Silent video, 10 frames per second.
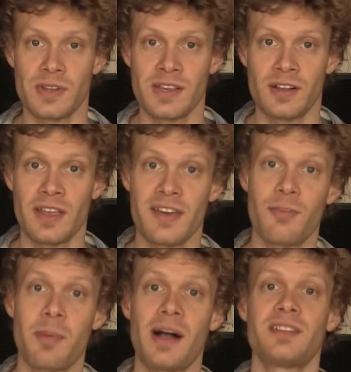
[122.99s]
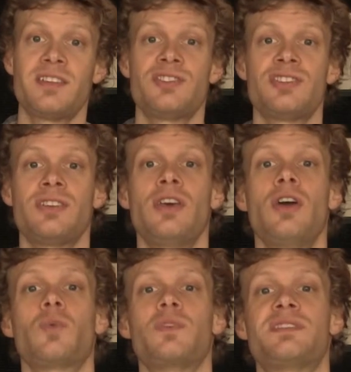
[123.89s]
illegal if a politician
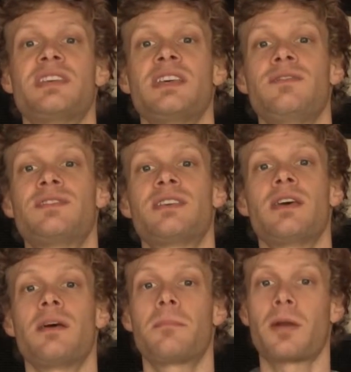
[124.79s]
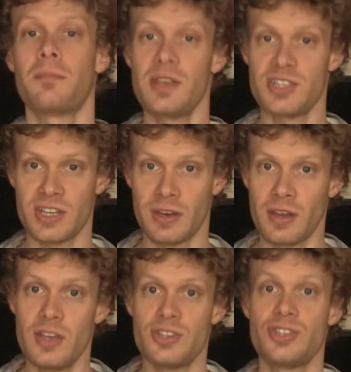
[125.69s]
receives permission
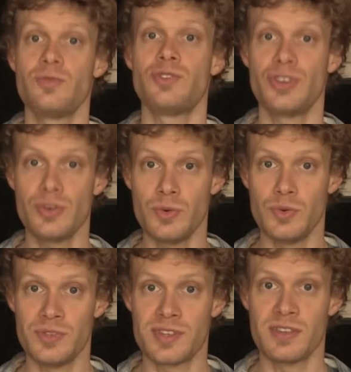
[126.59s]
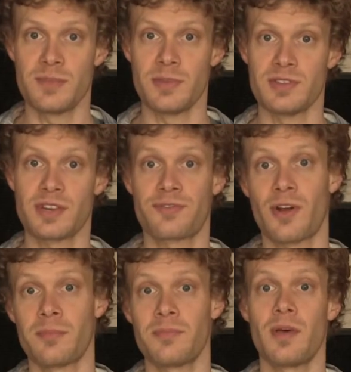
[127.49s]
to use the music
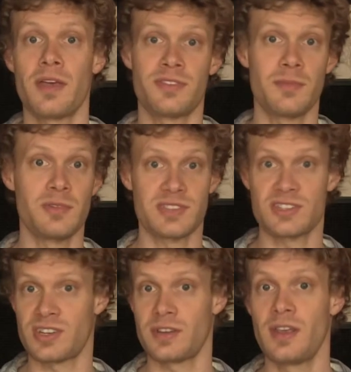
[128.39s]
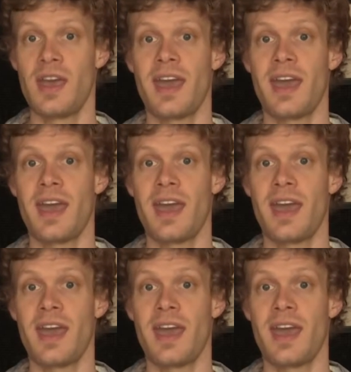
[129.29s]
from the musician